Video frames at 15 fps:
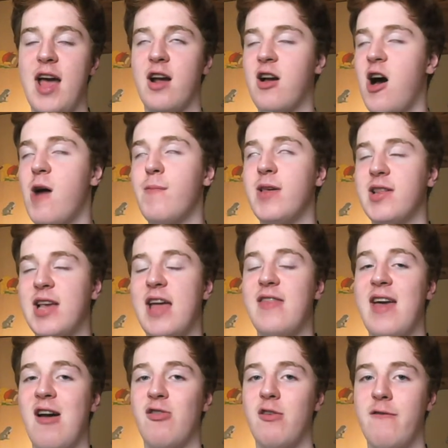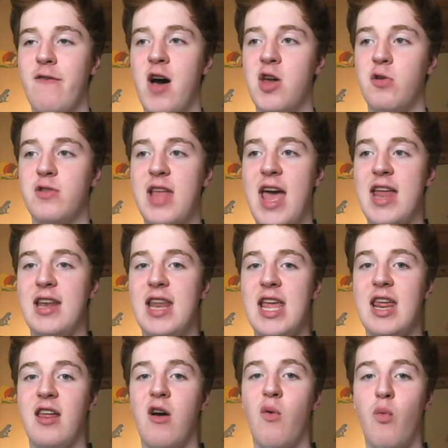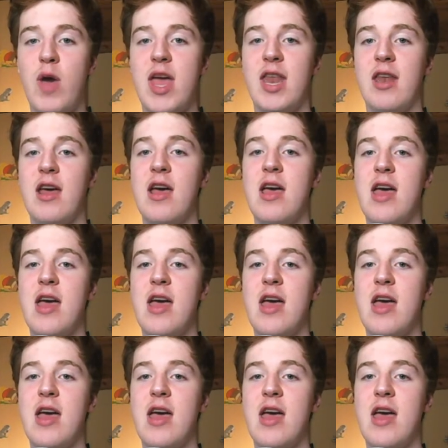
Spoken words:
I can't be sitting there on the final day needing a win